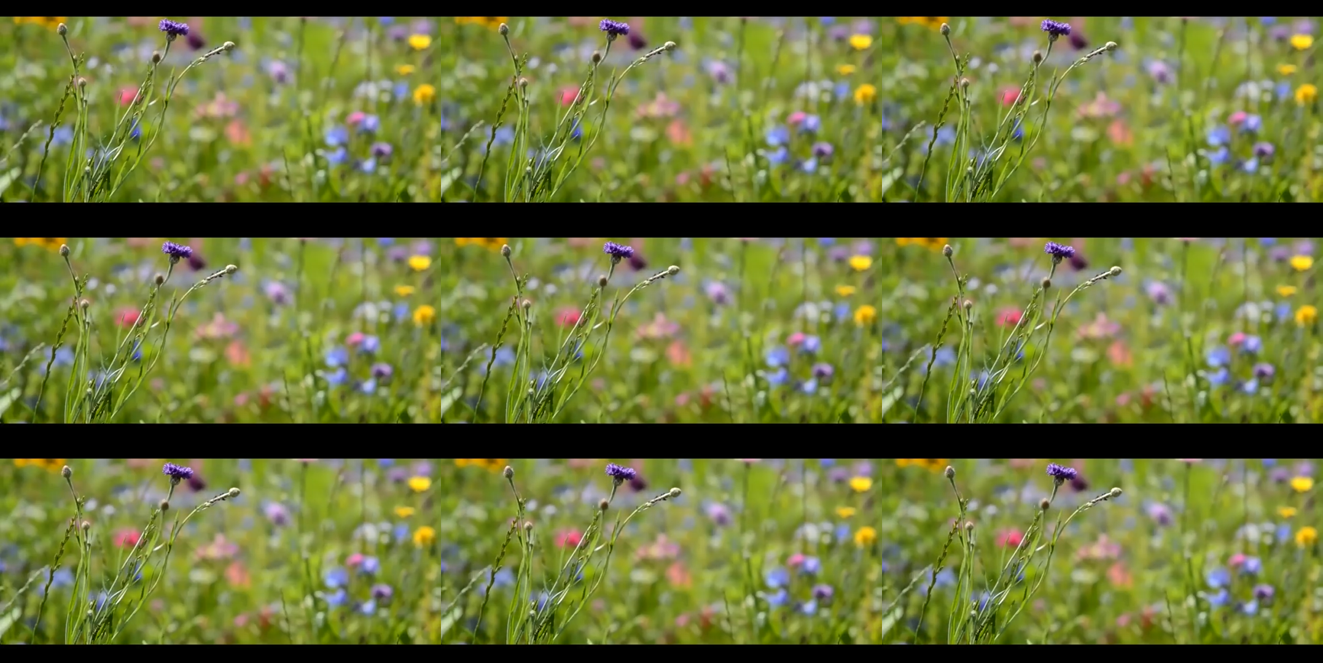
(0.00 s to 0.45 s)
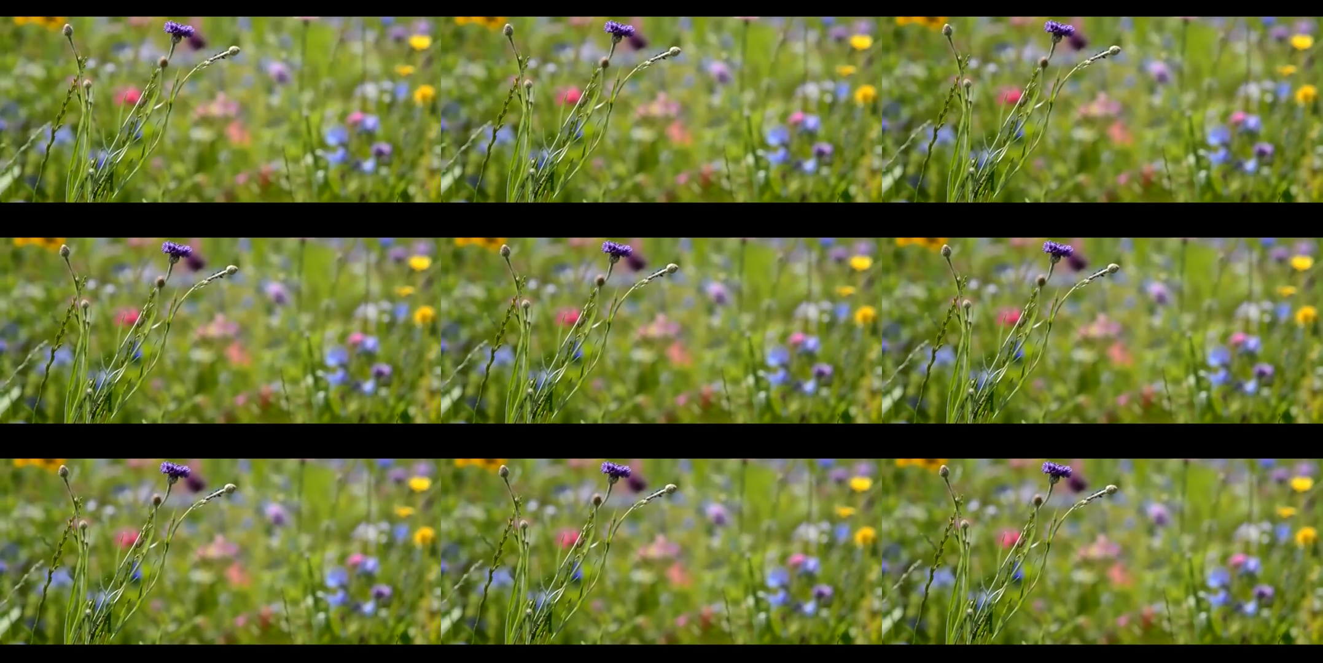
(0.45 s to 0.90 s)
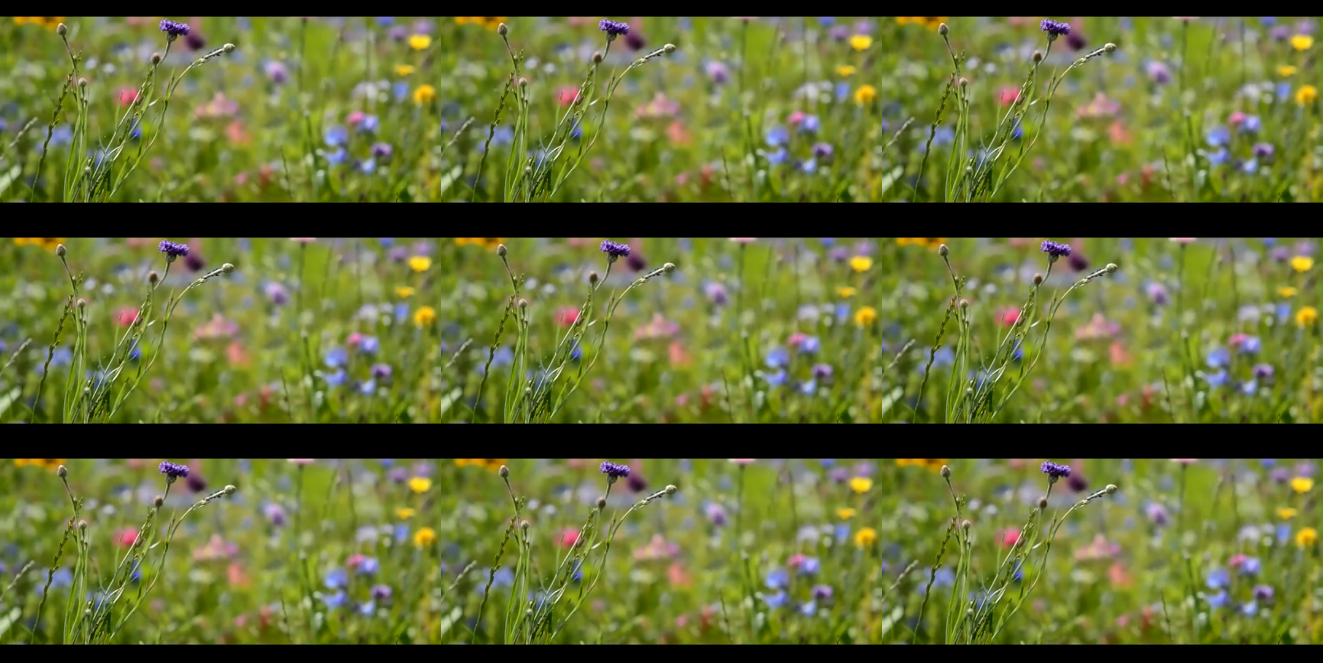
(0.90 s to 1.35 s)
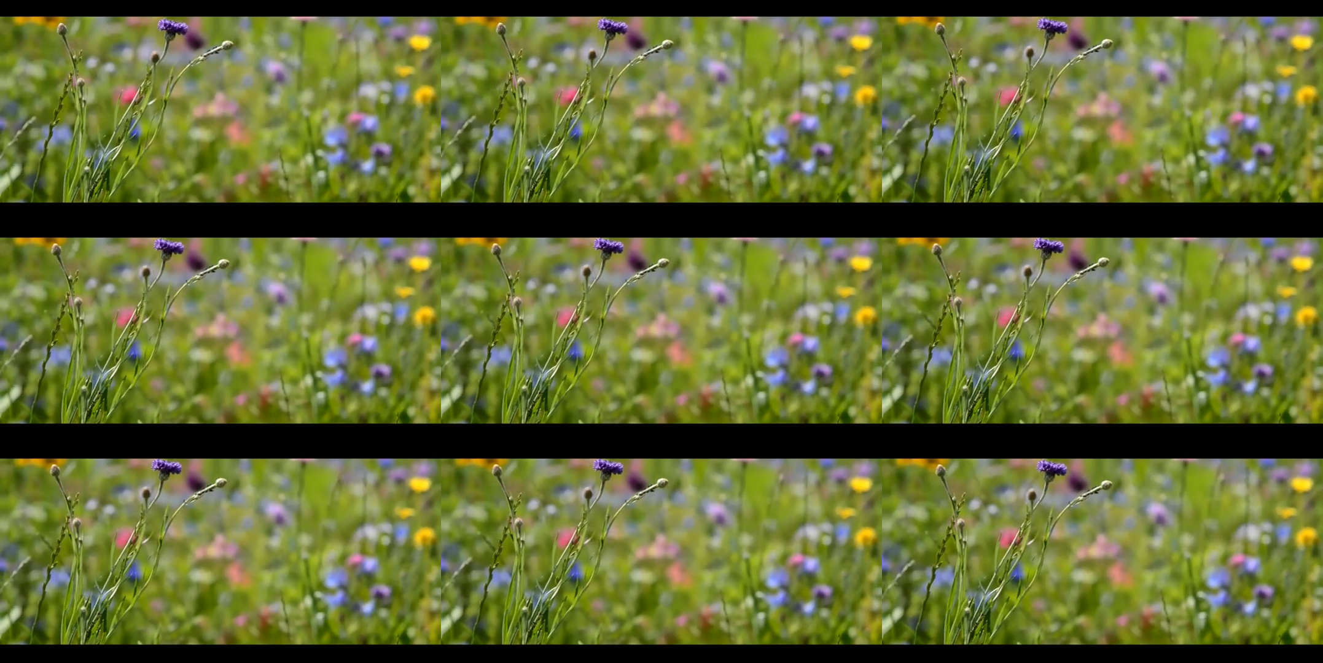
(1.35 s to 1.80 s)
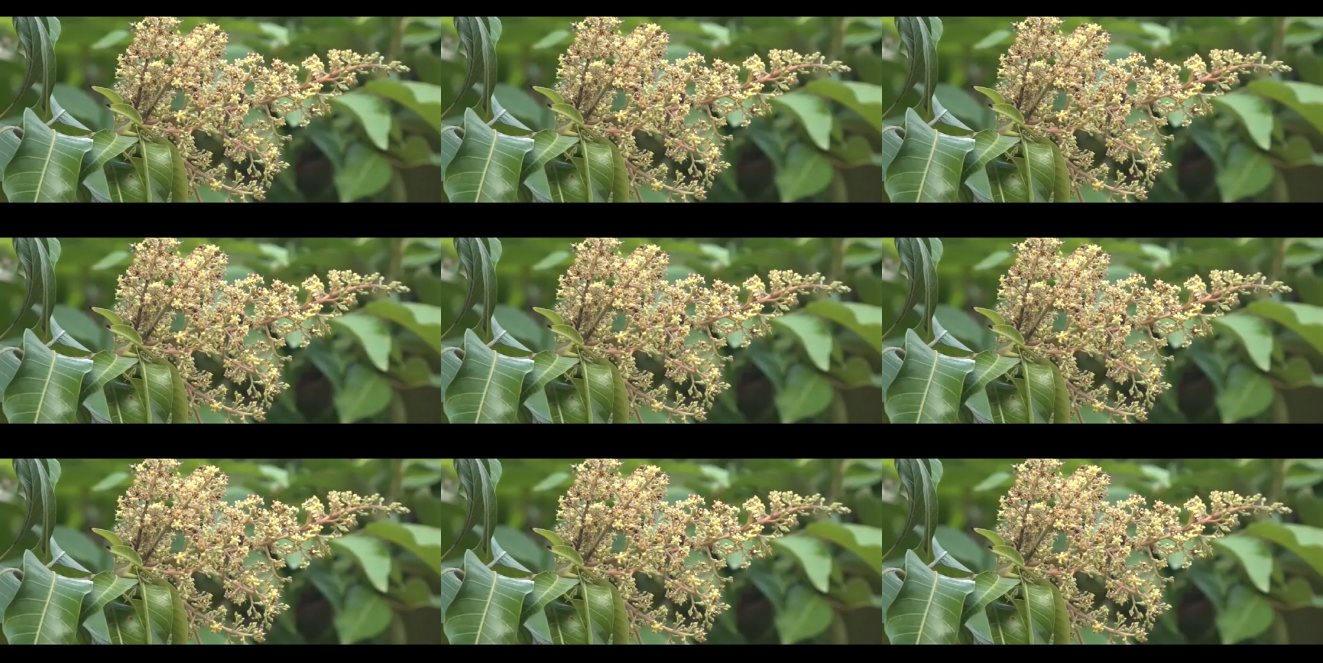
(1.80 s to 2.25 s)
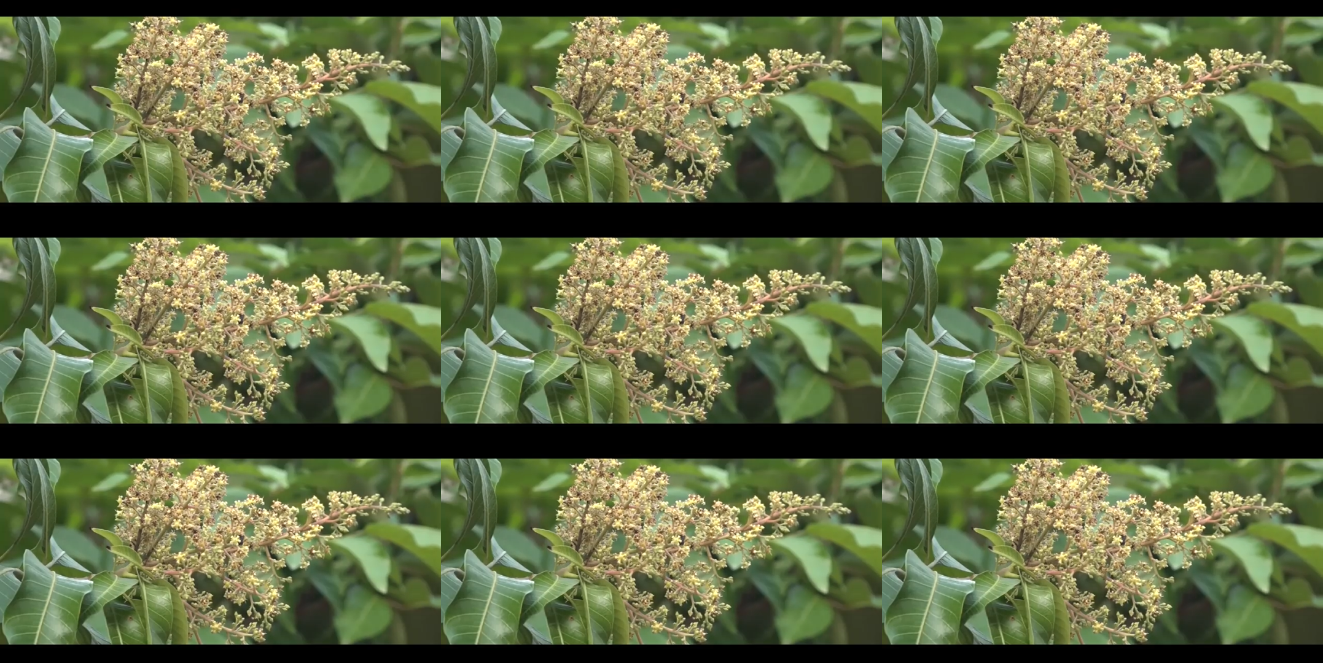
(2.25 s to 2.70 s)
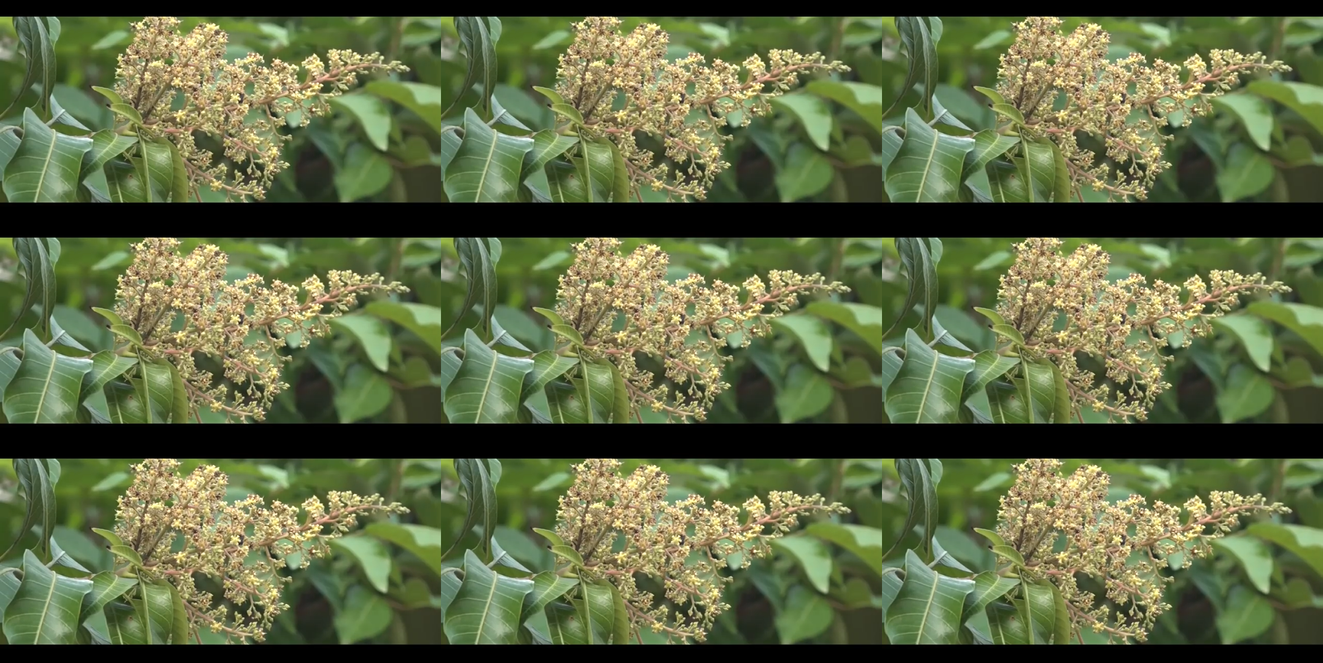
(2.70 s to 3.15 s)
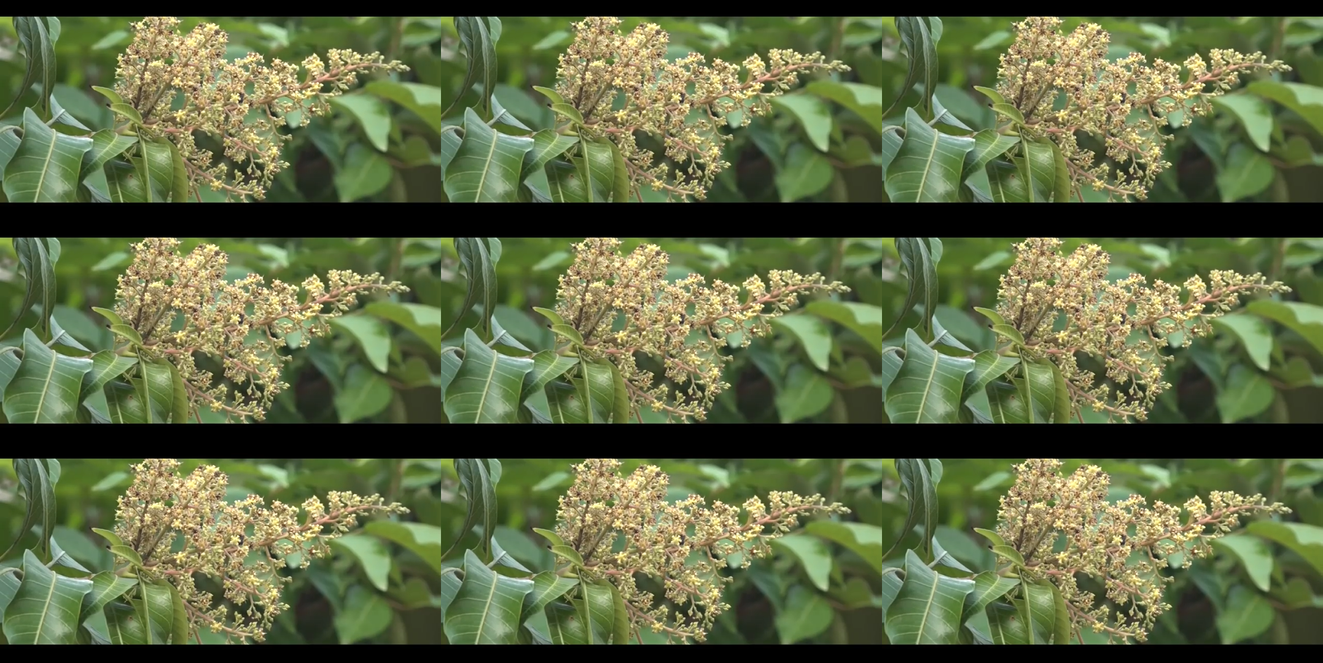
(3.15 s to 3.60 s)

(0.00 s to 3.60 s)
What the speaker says: No face is visible, so there are no lips to read.